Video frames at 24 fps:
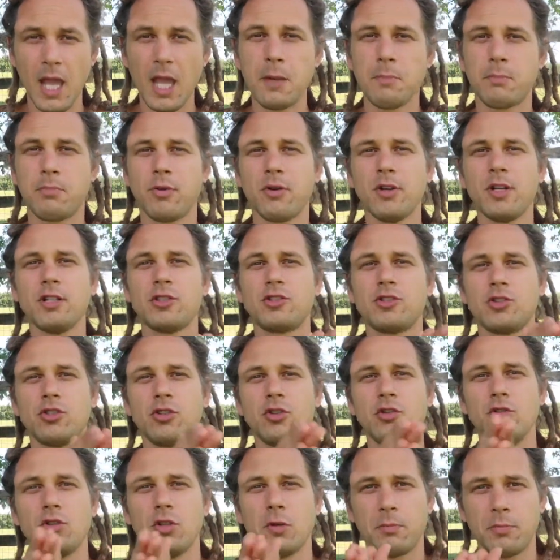And pretty
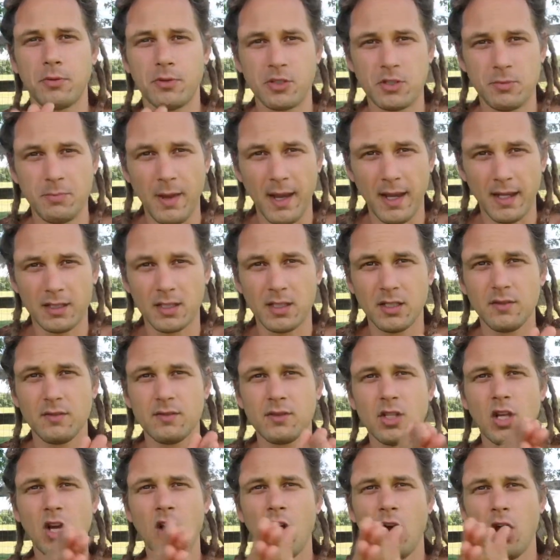soon the
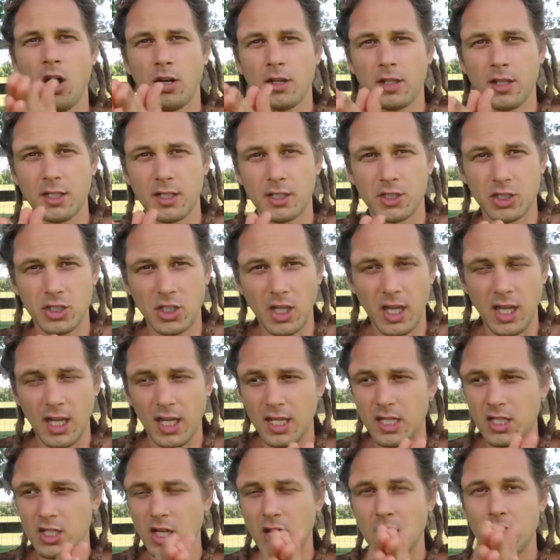perspectives are going to
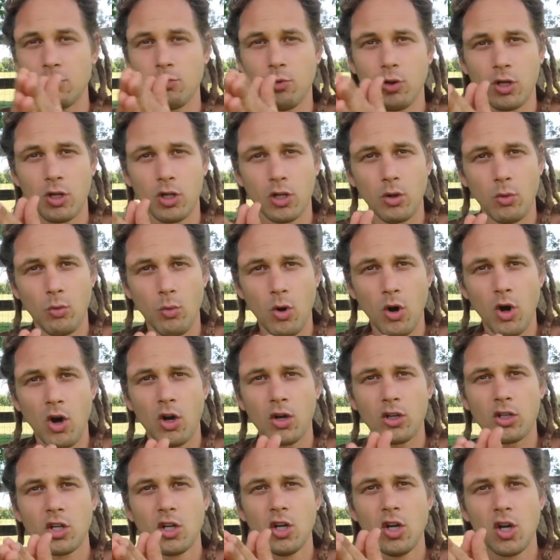change and we're going to
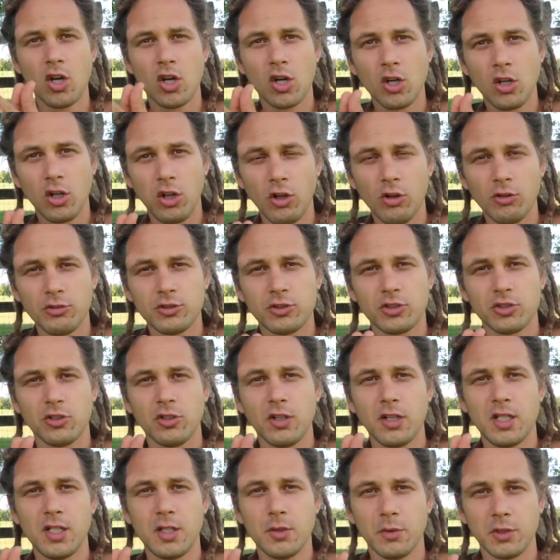walk closer
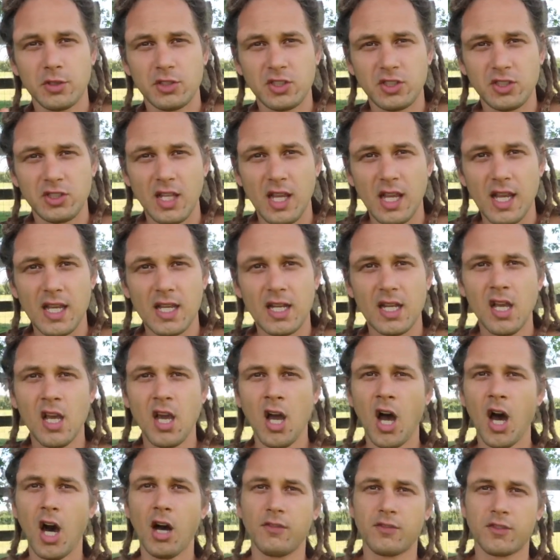into a state
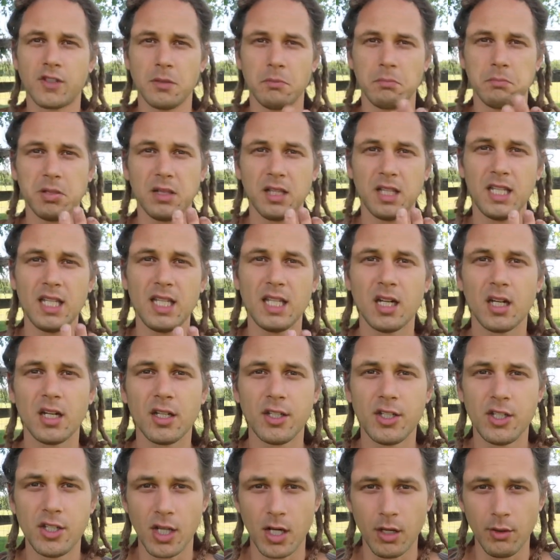of complete
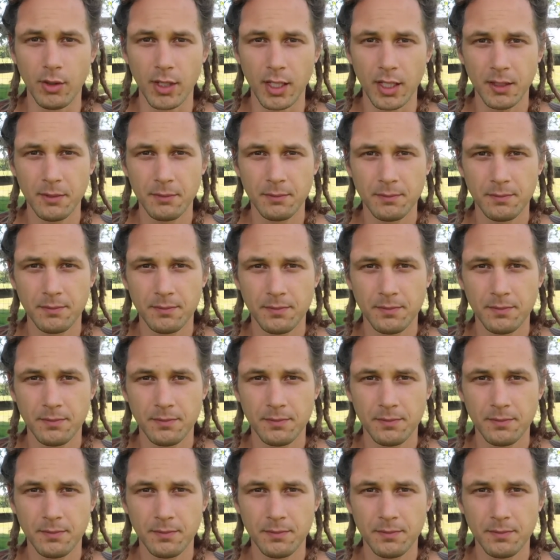unknowing,